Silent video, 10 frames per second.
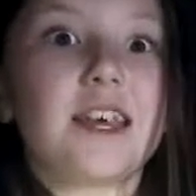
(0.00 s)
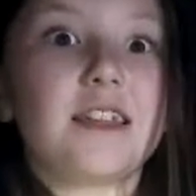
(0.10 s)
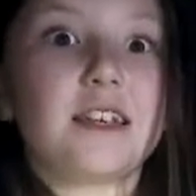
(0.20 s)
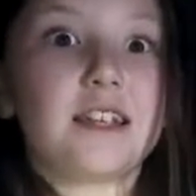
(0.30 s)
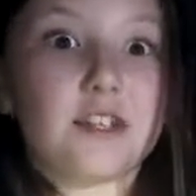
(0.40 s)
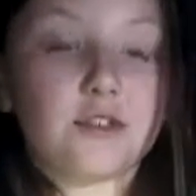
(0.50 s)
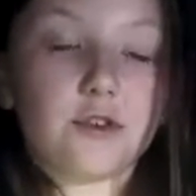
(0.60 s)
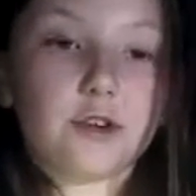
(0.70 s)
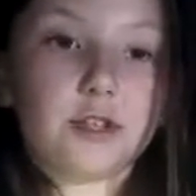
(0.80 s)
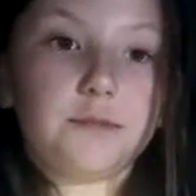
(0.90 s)
the
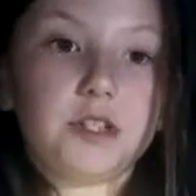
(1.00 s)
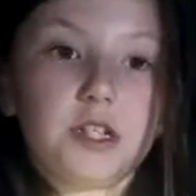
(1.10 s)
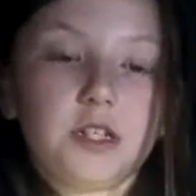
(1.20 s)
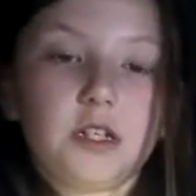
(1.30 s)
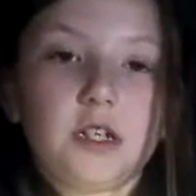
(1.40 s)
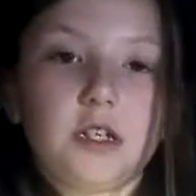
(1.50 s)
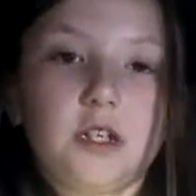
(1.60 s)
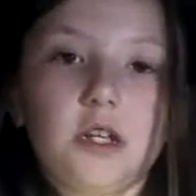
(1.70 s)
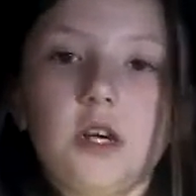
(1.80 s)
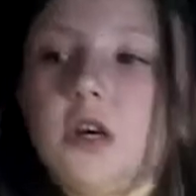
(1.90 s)
description.
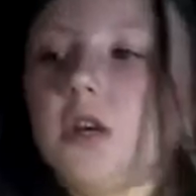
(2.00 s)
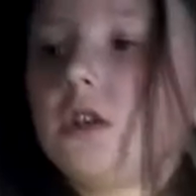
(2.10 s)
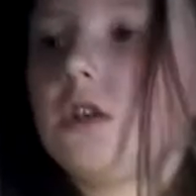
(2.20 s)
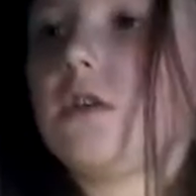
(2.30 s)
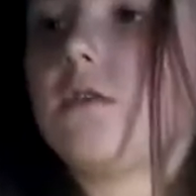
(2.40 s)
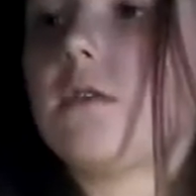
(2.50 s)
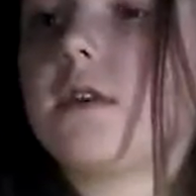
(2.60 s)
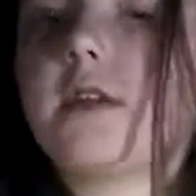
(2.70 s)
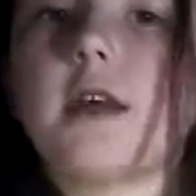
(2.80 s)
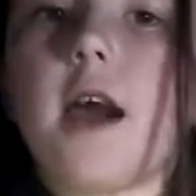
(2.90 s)
So
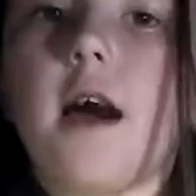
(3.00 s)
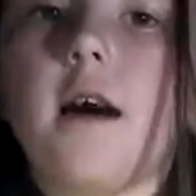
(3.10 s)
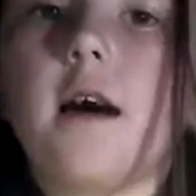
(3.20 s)
yeah.